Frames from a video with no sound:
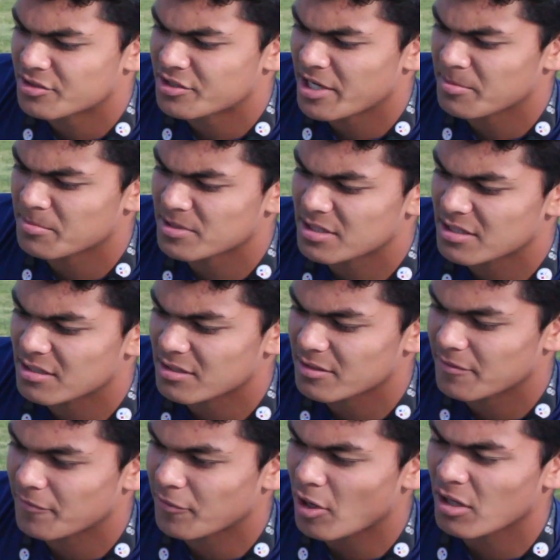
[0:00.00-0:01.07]
James
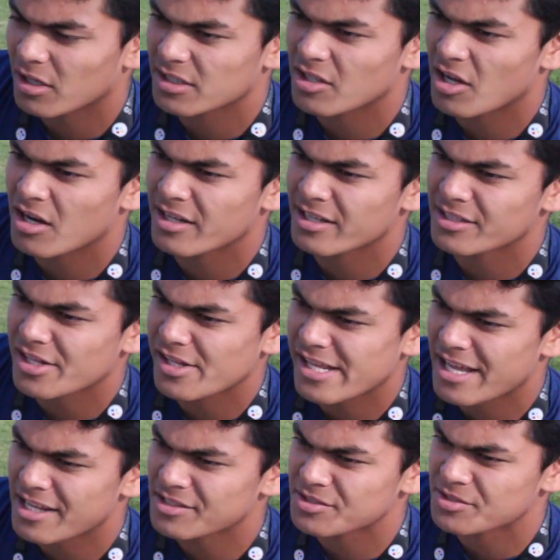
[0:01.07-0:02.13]
fought down into
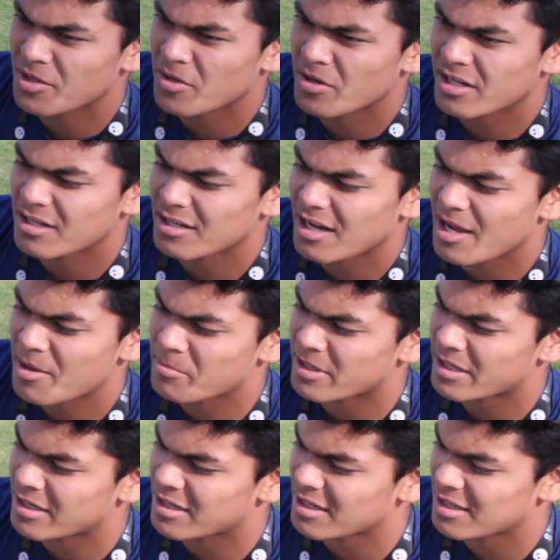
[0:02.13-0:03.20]
the end zone, and I
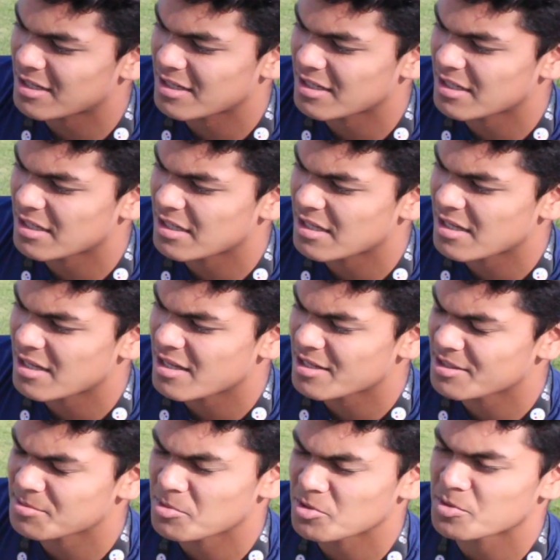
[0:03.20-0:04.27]
mean,
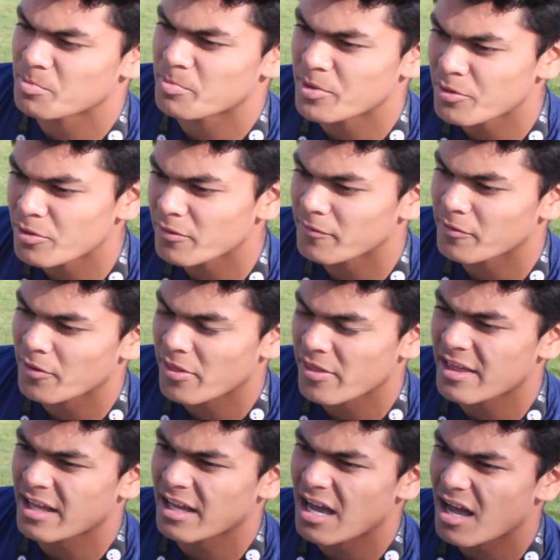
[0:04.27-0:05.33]
it's the most beautiful
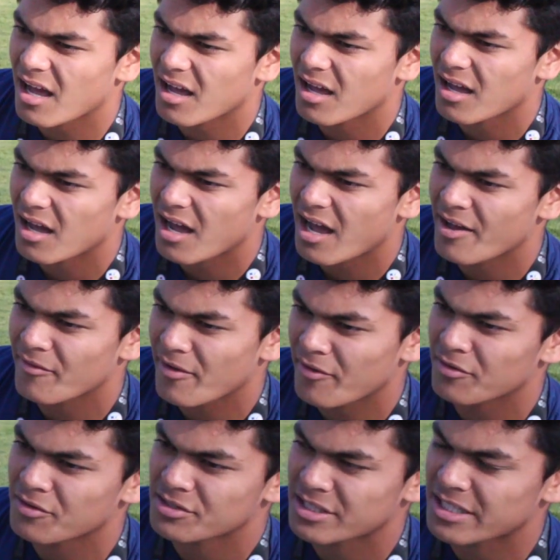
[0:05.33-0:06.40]
thing. I've
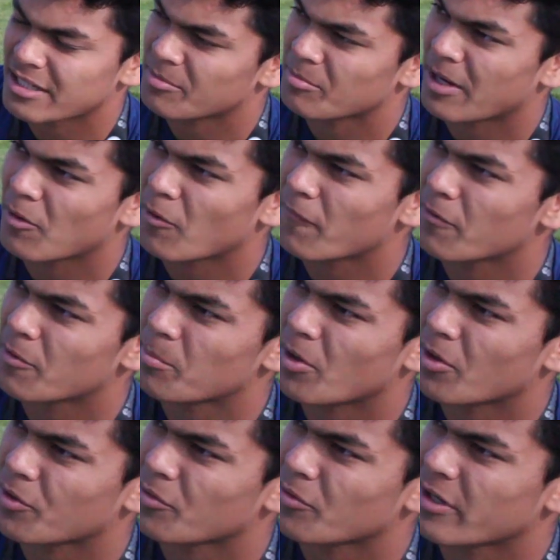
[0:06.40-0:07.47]
ever seen in my whole
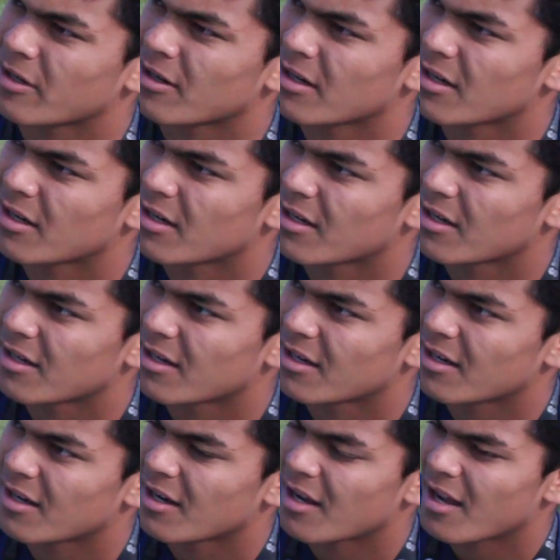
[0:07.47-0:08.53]
football career.
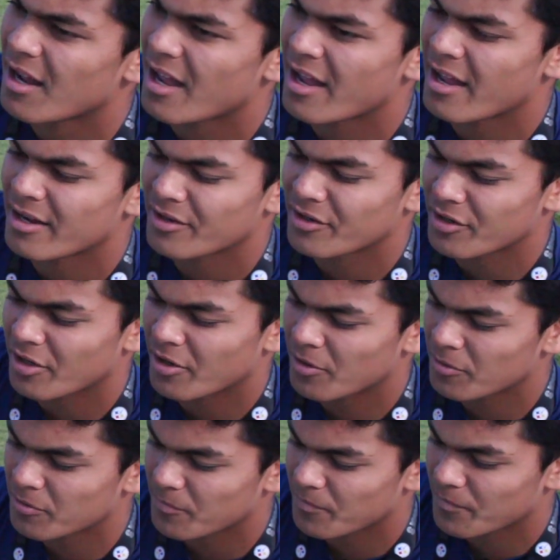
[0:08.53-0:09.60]
And you
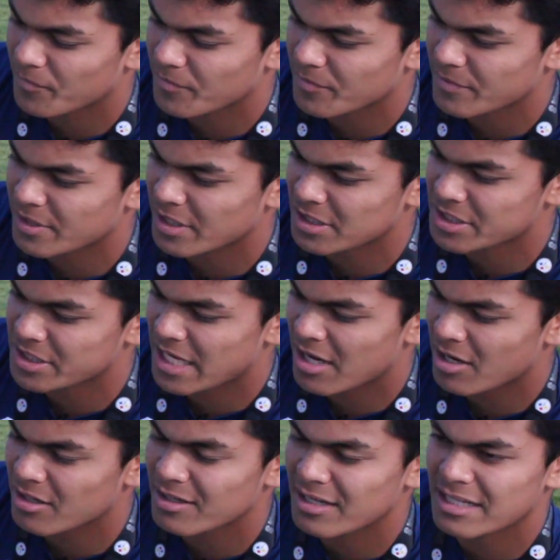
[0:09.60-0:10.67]
know,
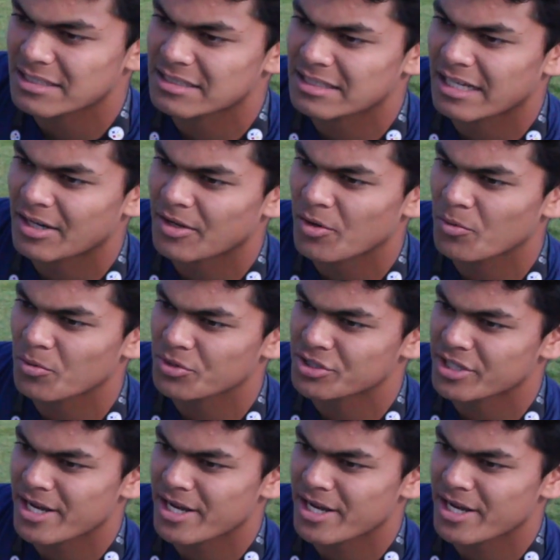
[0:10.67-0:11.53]
touchdown, next thing I know, we're